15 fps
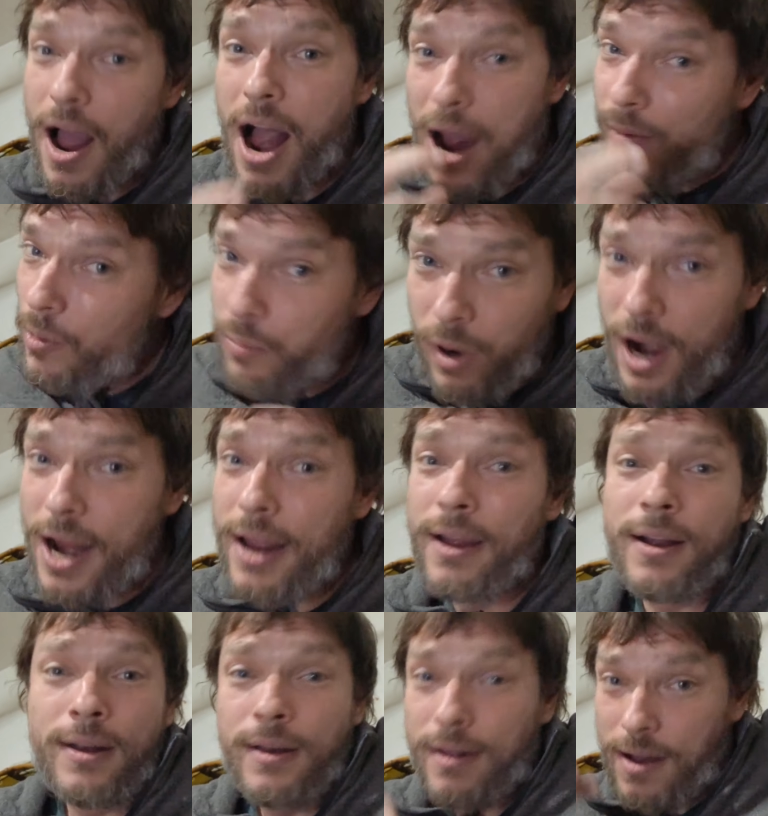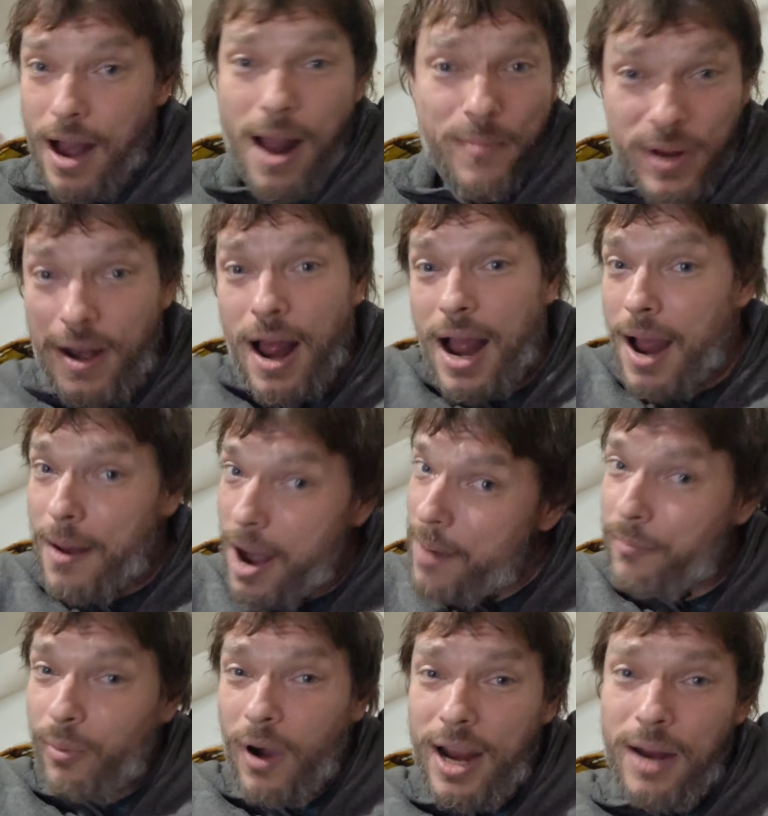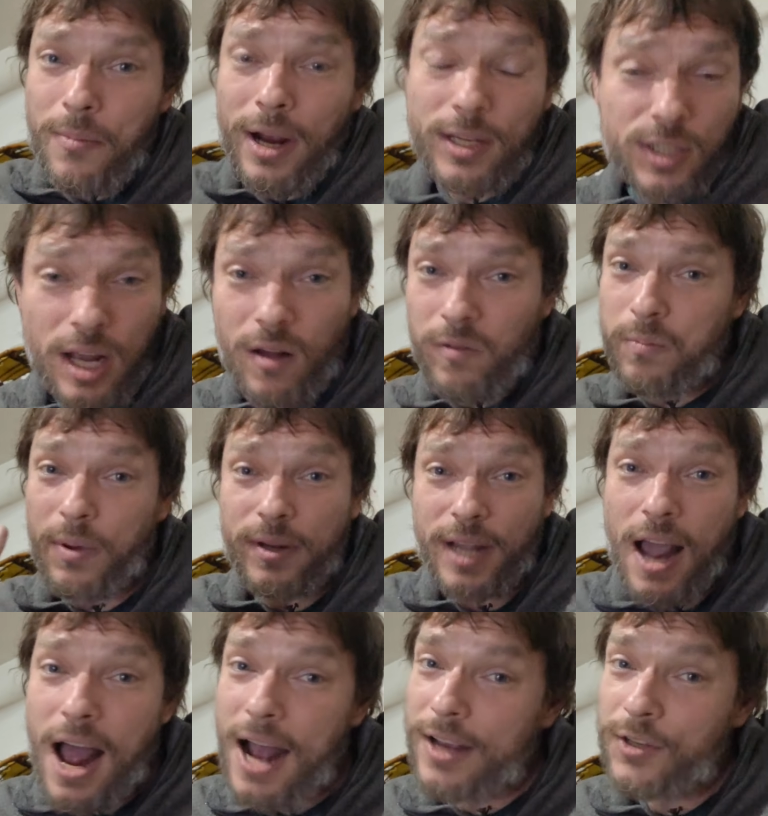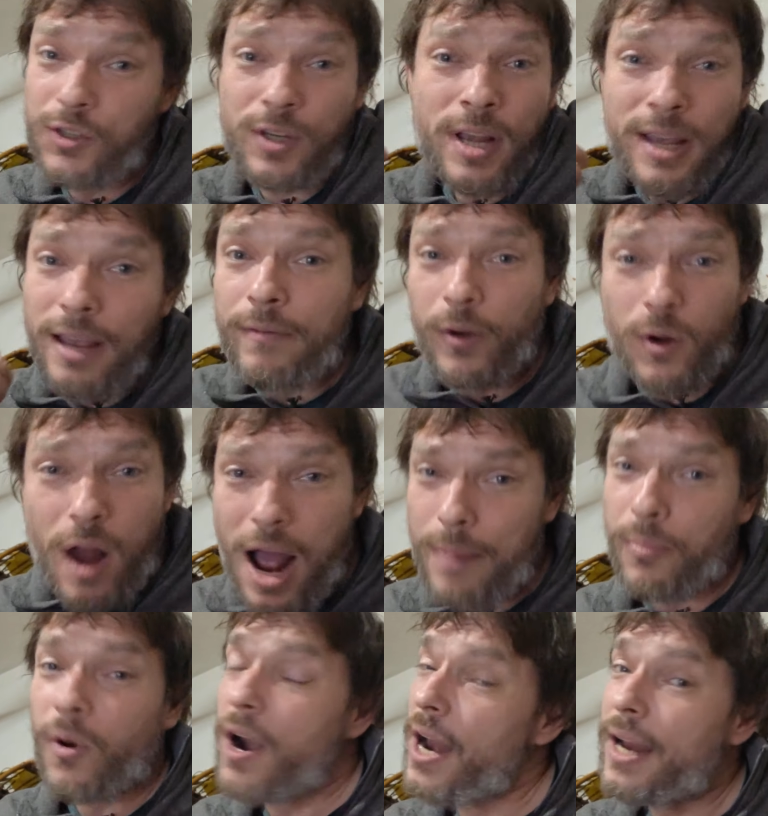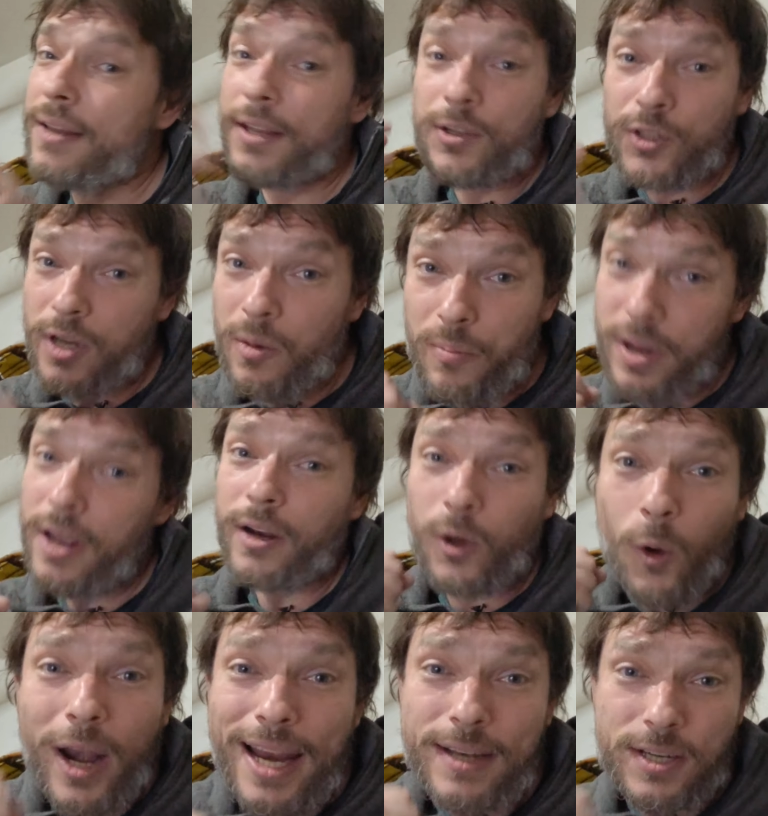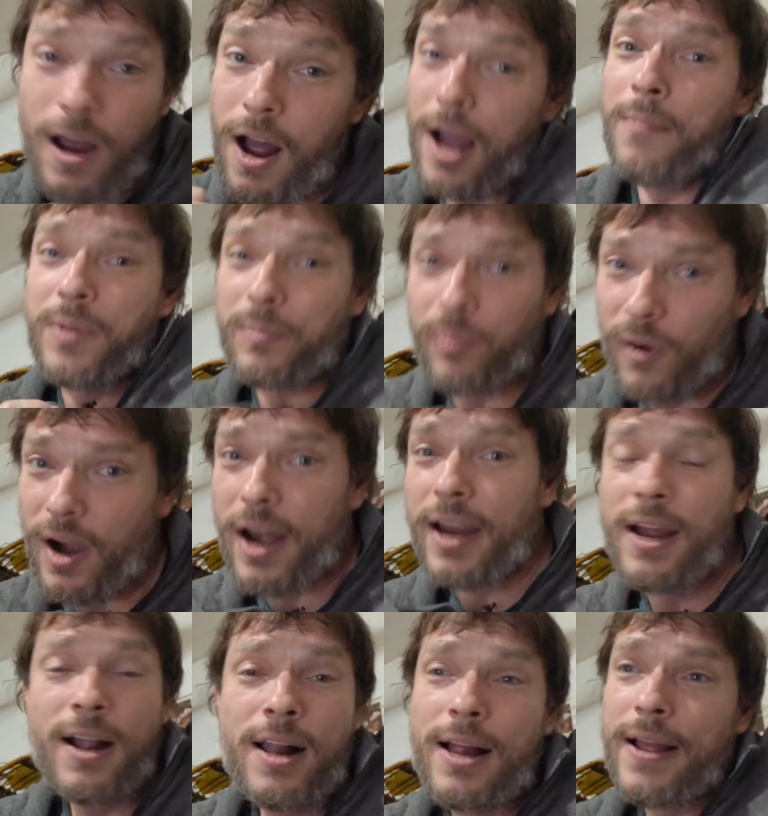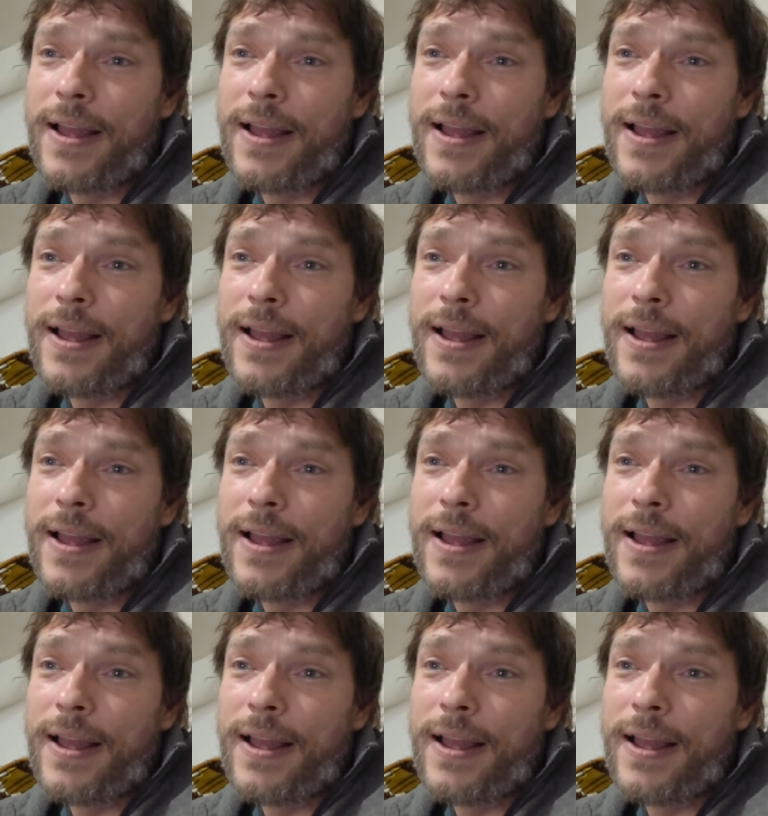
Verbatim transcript: I would pray. I mean, I, am praying myself, but guys, if you're not praying, this could be a great time to pray.